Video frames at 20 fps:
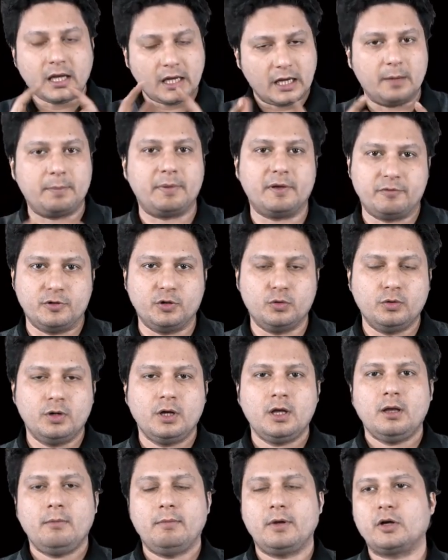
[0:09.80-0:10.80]
AP view.
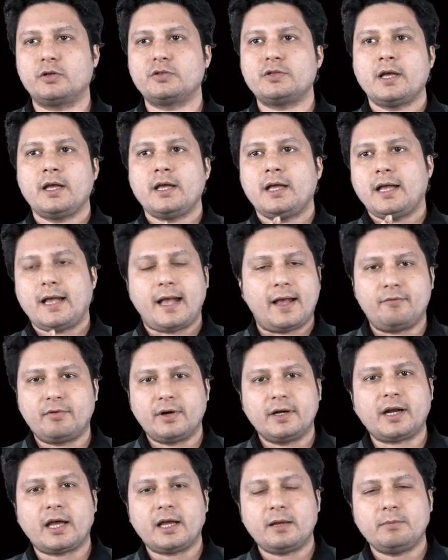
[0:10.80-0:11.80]
Because
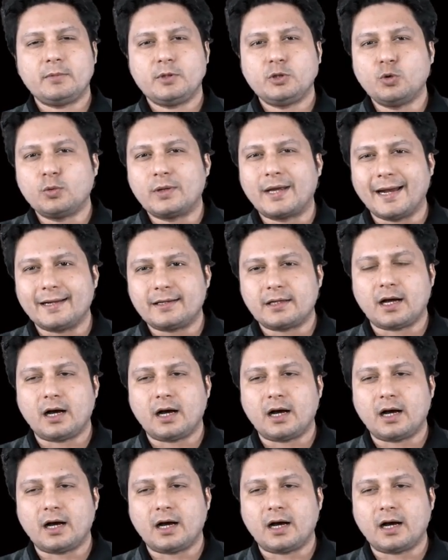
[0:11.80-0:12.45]
every time you get